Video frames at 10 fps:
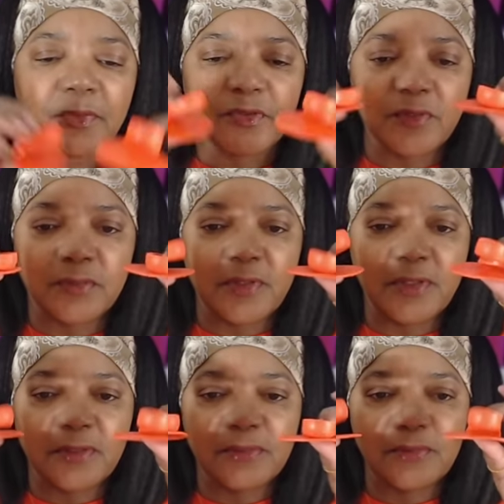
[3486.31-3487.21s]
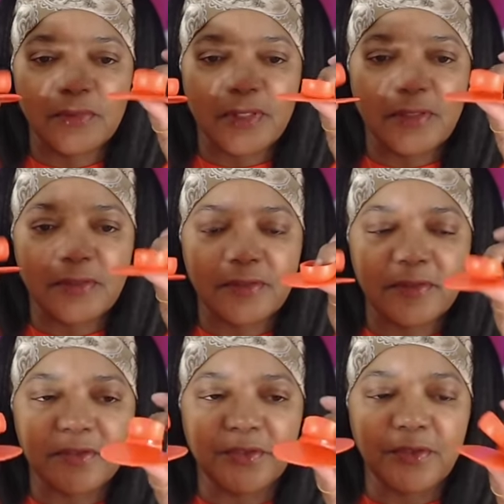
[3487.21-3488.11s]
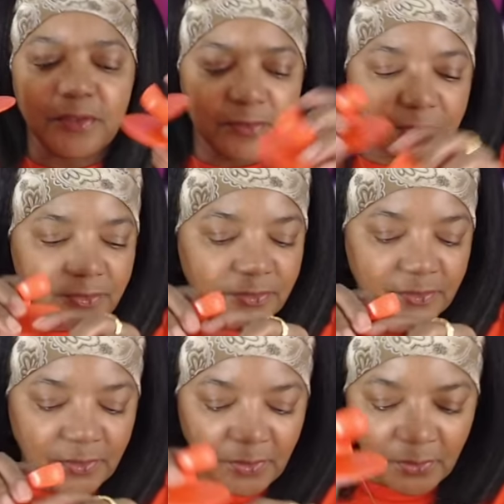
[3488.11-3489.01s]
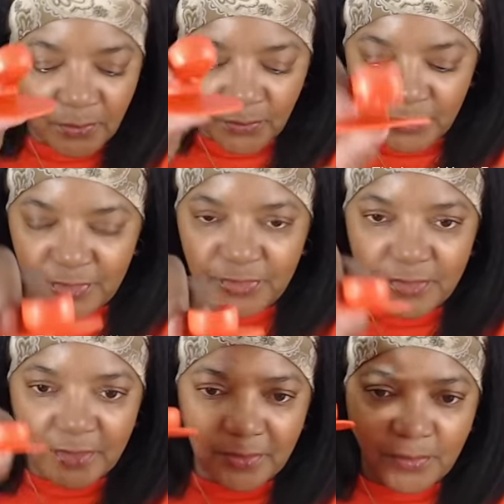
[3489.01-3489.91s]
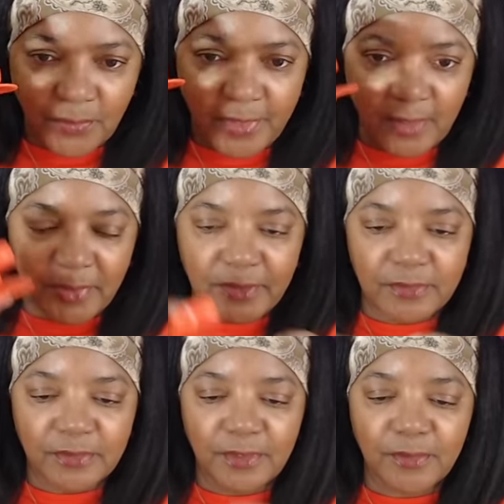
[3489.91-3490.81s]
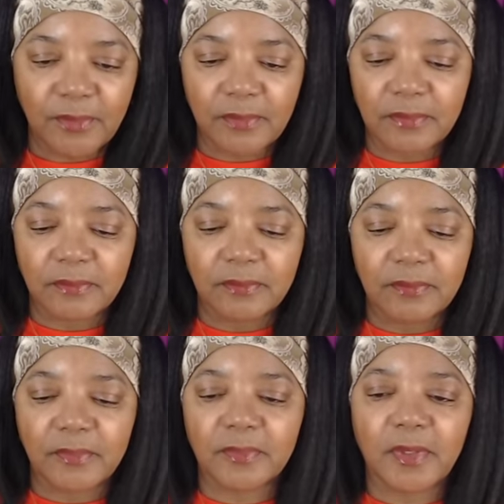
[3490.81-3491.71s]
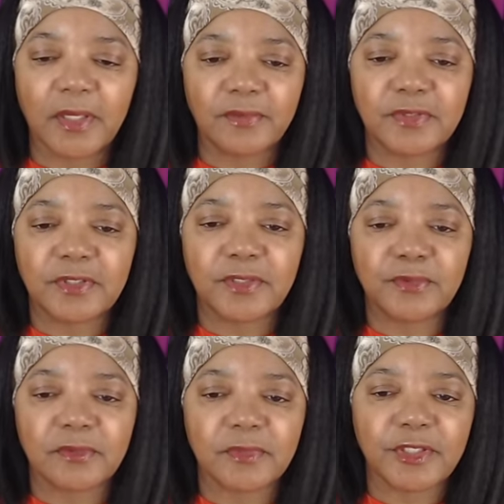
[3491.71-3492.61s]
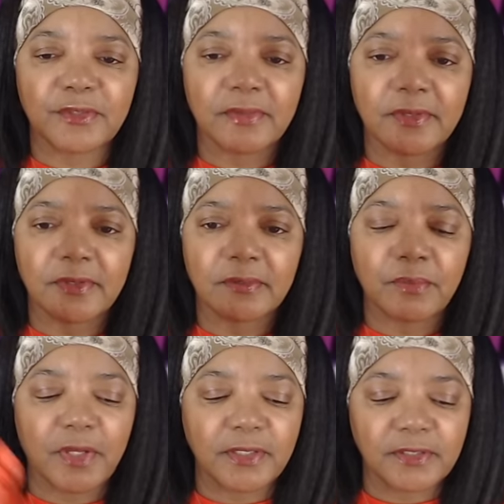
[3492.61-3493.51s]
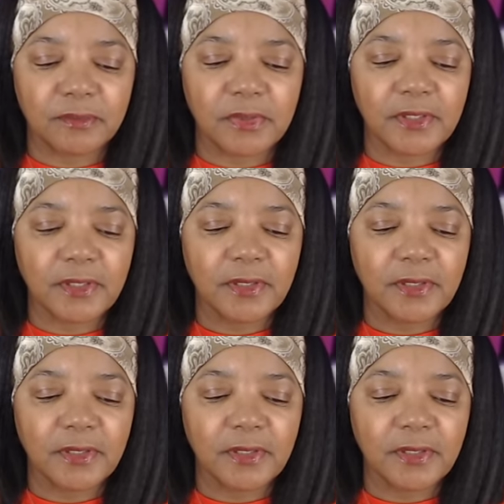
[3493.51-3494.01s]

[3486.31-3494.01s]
So they do like this. So you can just reach in and grab it so you don't, I would say normally your thumb possibly,